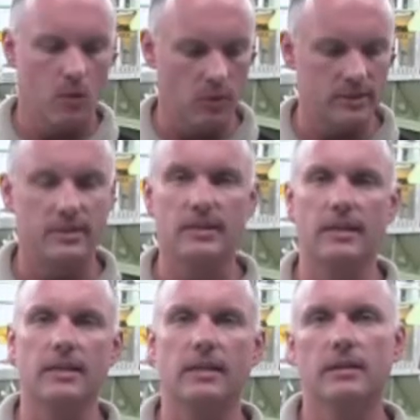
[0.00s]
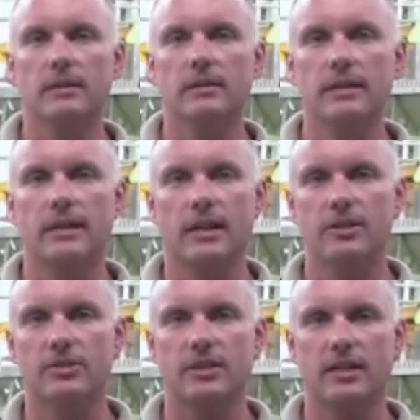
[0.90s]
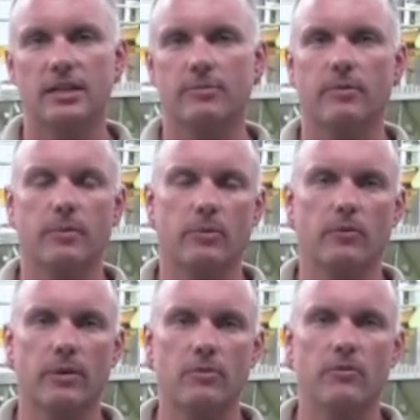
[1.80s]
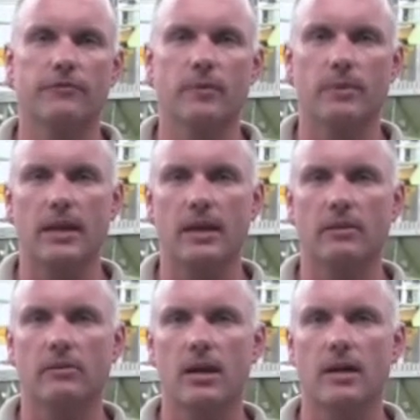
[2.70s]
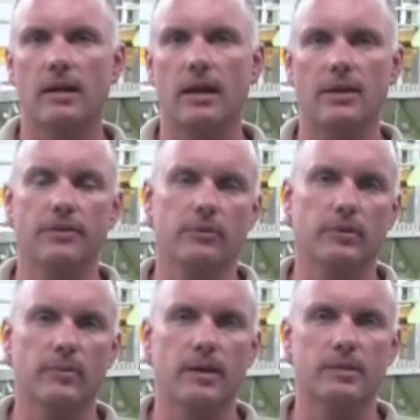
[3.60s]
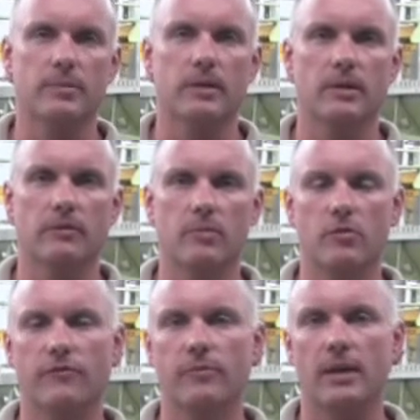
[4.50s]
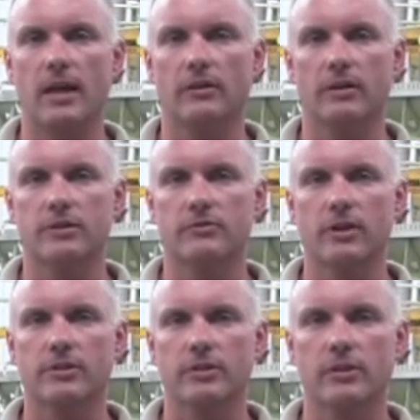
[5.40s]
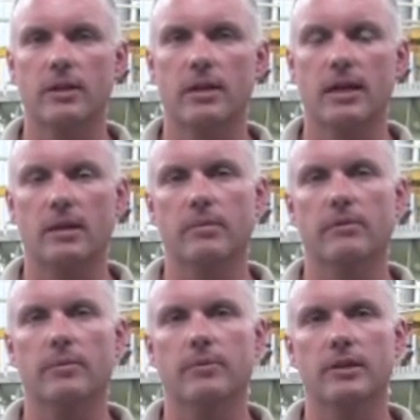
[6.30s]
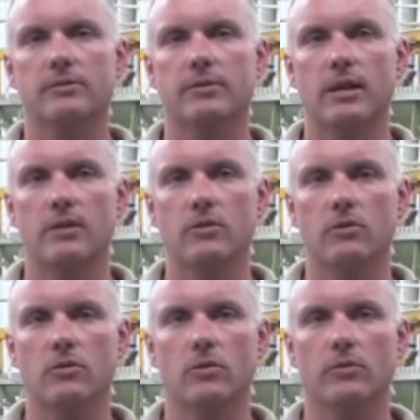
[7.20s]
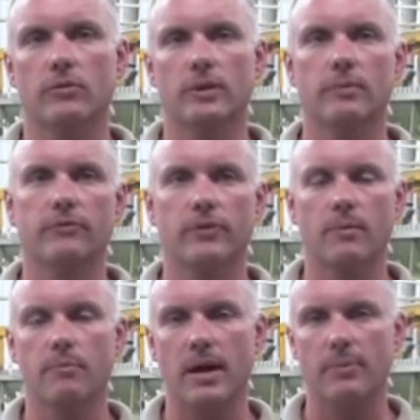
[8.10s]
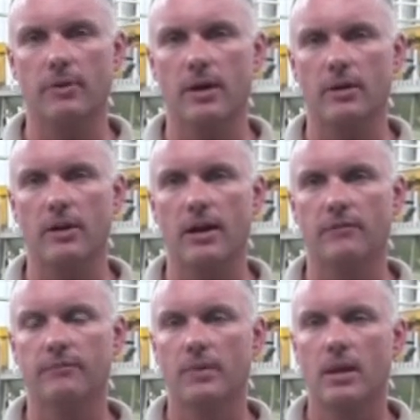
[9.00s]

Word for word: Once the leading edge skin has been removed from the aileron and the rib has been removed from the aileron structure, it can be replaced with a new rib from Piper Aircraft.